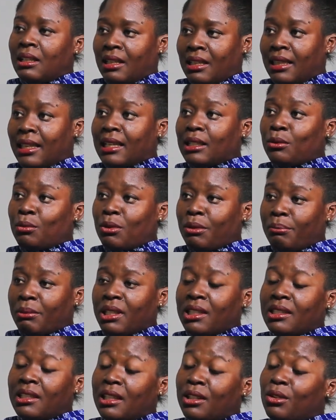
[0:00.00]
And that's what
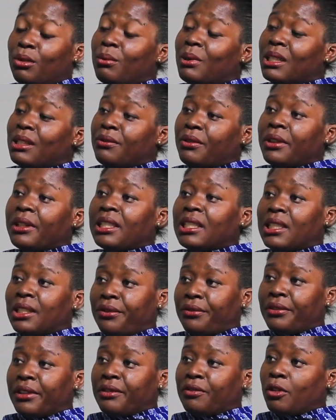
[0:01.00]
makes the US very
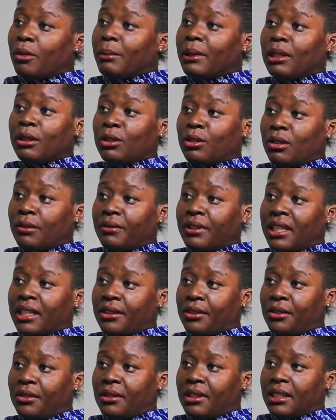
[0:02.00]
different from a lot of
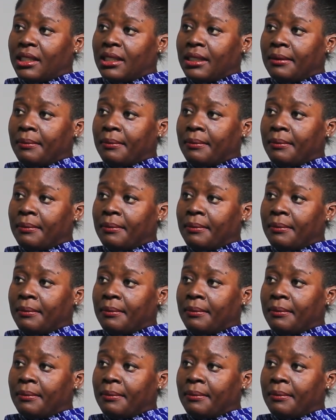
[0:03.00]
countries.